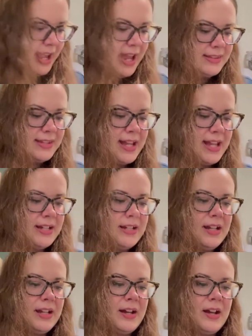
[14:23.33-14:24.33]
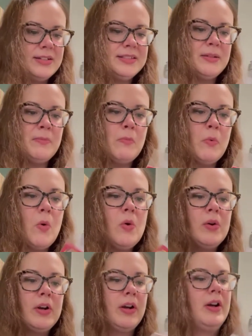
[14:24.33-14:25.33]
And then some
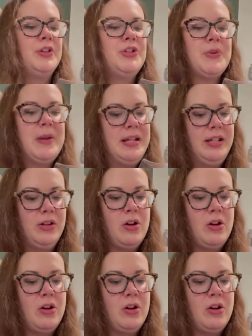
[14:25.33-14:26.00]
more trading